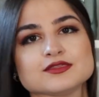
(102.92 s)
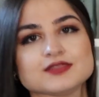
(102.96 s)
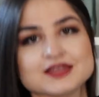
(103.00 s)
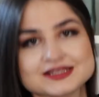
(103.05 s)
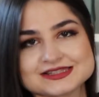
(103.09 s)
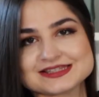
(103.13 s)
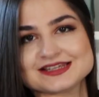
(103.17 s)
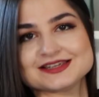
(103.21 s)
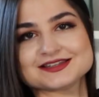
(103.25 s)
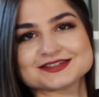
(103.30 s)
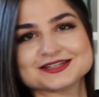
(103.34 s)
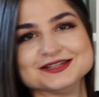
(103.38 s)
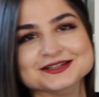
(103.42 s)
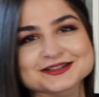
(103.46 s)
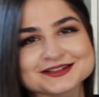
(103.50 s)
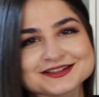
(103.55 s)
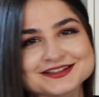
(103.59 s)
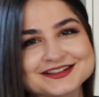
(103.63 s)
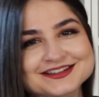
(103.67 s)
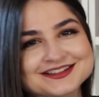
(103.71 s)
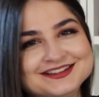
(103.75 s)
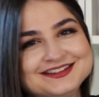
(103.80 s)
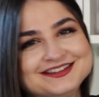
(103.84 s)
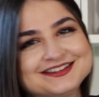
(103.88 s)
that's it.
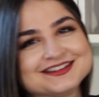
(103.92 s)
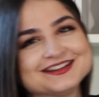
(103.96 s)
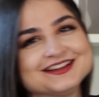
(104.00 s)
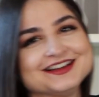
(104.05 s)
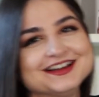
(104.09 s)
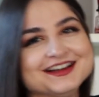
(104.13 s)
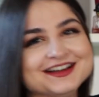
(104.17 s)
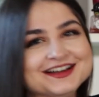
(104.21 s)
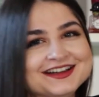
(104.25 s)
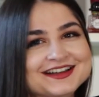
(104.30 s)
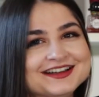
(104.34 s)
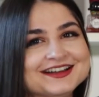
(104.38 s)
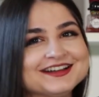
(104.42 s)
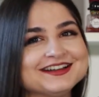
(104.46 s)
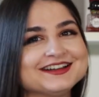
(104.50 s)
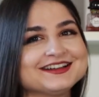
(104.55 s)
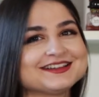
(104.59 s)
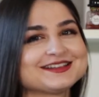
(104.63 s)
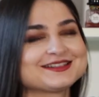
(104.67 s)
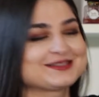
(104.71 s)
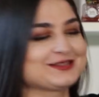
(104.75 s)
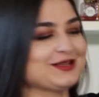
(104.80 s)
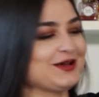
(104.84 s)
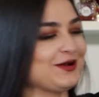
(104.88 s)

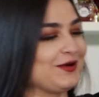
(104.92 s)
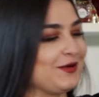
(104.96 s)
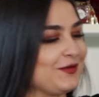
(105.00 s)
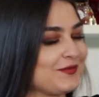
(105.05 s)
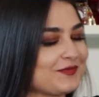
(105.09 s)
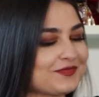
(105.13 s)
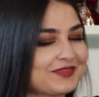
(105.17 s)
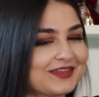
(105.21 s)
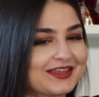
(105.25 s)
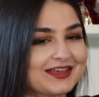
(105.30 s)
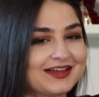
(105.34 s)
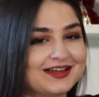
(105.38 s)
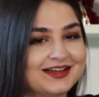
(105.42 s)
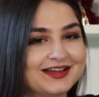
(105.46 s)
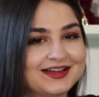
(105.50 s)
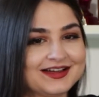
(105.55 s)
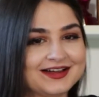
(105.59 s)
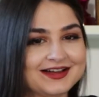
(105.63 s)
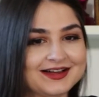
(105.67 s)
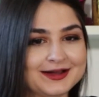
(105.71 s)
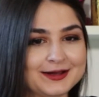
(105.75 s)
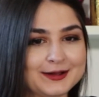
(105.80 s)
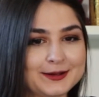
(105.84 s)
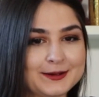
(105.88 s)
So
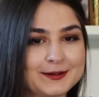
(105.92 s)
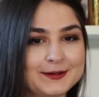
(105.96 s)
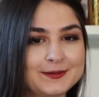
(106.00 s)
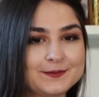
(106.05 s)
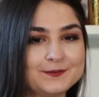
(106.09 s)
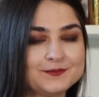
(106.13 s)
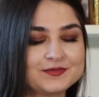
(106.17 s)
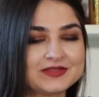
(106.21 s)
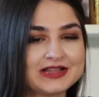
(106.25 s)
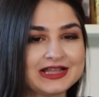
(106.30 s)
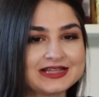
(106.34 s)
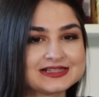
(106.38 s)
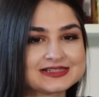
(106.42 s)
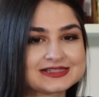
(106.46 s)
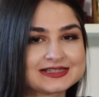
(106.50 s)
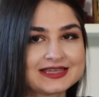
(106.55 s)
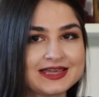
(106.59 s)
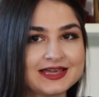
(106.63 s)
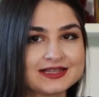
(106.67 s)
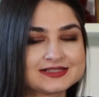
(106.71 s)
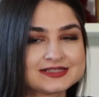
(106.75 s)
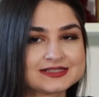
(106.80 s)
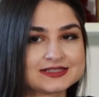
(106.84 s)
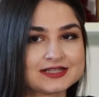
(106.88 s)
let's
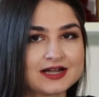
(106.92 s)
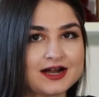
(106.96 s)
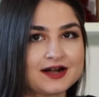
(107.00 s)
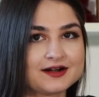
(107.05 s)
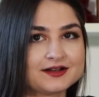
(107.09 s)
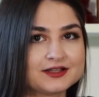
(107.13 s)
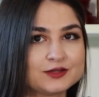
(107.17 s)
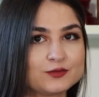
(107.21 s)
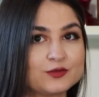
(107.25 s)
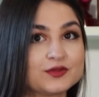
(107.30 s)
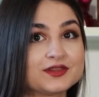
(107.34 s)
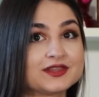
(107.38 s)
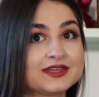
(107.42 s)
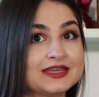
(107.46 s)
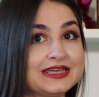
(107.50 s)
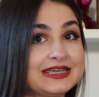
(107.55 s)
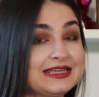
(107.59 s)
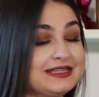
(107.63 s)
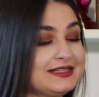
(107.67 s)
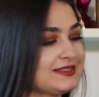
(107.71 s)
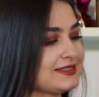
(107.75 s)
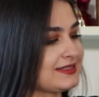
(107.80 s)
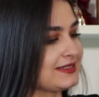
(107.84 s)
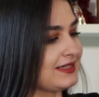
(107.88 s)
get started with the
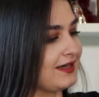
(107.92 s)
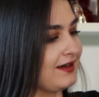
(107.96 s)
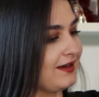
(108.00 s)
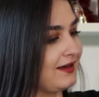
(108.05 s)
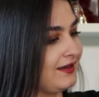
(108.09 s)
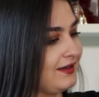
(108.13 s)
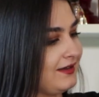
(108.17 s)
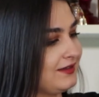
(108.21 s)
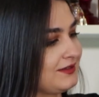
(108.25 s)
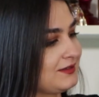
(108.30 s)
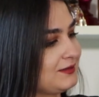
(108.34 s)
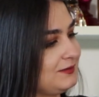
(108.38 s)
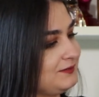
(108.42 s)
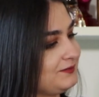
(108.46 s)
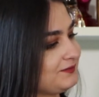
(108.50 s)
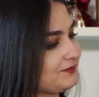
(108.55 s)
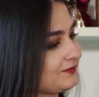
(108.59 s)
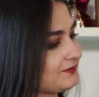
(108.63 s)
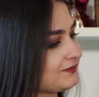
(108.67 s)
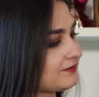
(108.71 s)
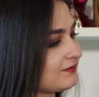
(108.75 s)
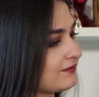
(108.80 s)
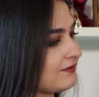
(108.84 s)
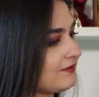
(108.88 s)
inside.
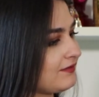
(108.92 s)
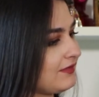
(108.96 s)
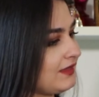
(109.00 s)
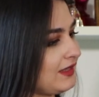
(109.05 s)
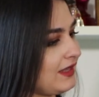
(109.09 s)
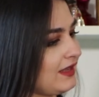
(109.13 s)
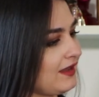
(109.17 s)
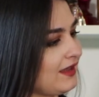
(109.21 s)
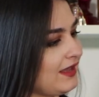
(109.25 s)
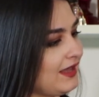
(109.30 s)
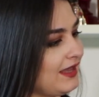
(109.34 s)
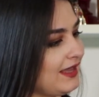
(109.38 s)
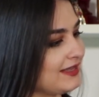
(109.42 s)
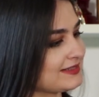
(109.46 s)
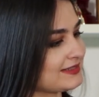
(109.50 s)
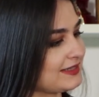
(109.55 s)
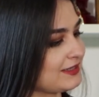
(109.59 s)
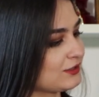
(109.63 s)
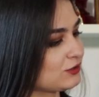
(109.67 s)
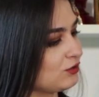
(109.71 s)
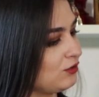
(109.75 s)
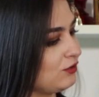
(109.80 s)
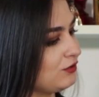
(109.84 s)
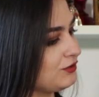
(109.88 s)
As
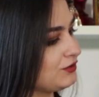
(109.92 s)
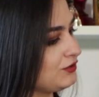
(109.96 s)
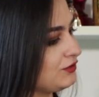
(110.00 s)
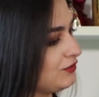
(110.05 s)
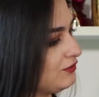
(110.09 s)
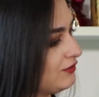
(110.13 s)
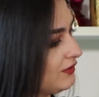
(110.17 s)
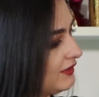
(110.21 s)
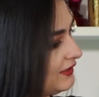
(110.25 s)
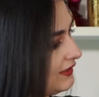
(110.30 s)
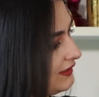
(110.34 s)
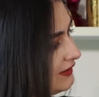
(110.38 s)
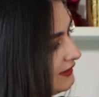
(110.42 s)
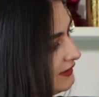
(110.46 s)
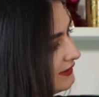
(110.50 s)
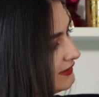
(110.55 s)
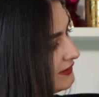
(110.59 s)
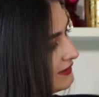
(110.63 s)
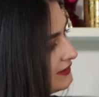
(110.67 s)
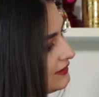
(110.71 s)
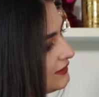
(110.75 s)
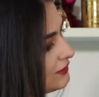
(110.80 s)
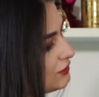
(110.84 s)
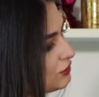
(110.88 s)
I told you,
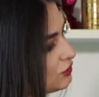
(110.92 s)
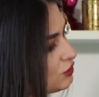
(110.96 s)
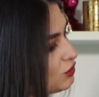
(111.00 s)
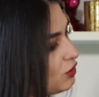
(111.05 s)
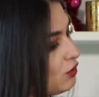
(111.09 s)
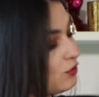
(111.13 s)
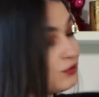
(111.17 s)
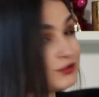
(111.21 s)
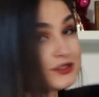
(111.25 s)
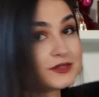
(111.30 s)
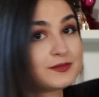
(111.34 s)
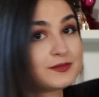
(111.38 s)
it's so